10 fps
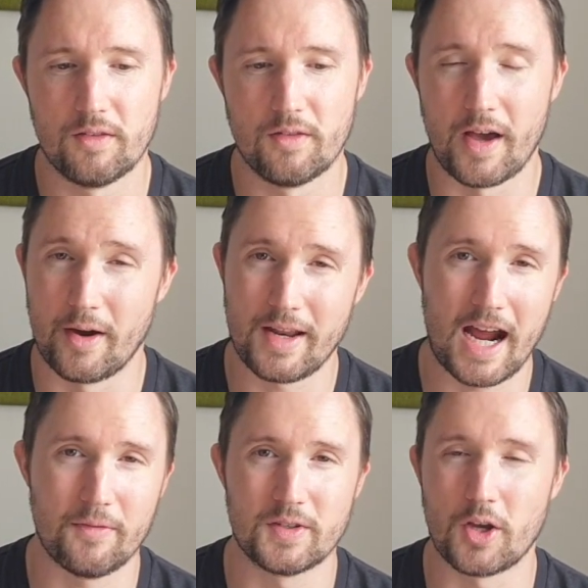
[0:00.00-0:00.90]
that I'd
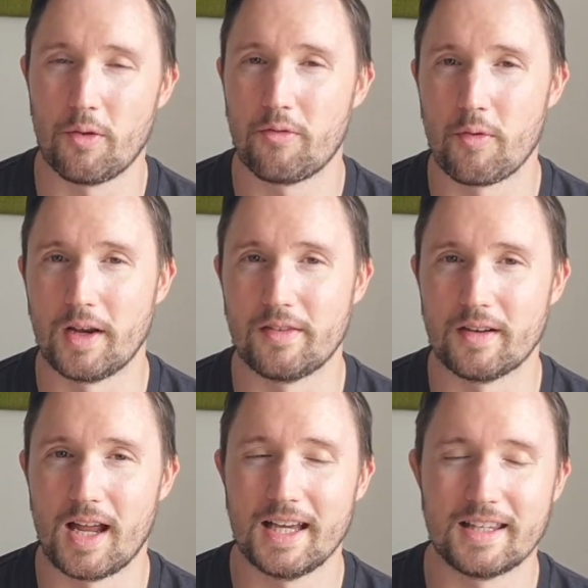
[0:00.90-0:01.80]
have to go through anything
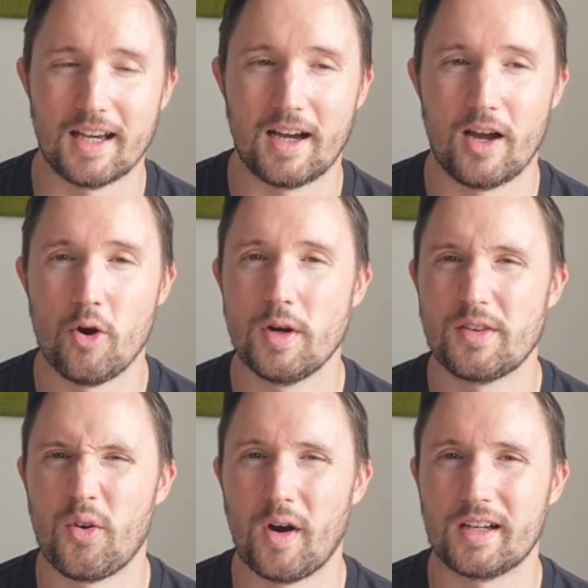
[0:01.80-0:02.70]
like it. I always
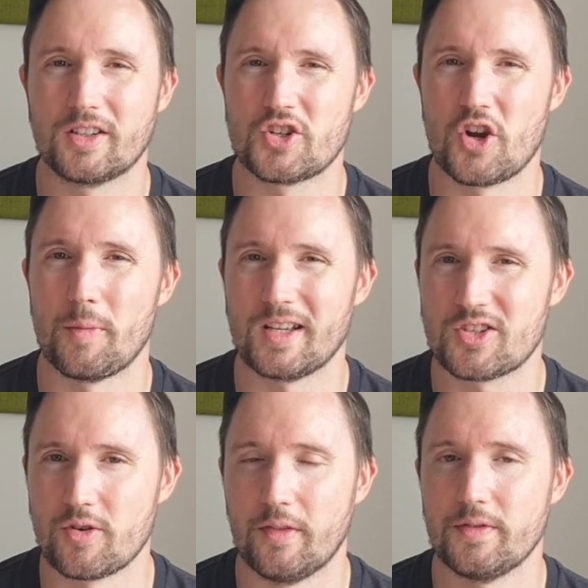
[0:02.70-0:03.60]
thought I could show my
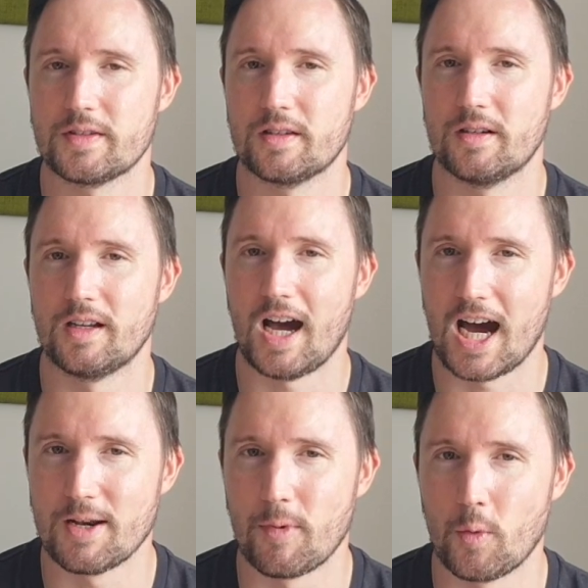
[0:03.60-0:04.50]
strengths and
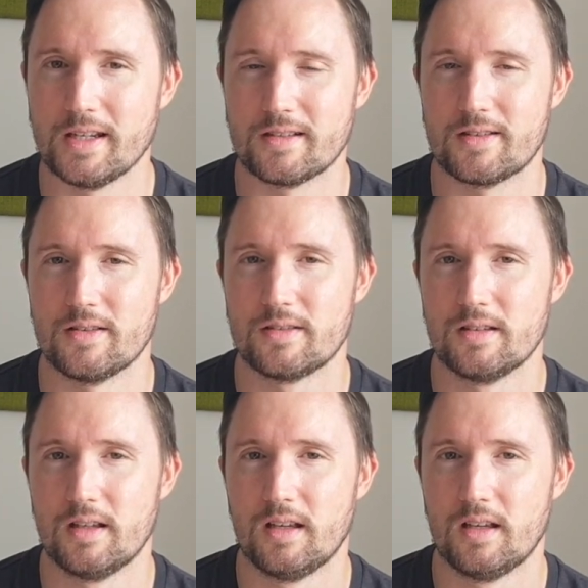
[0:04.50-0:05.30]
hide my weaknesses.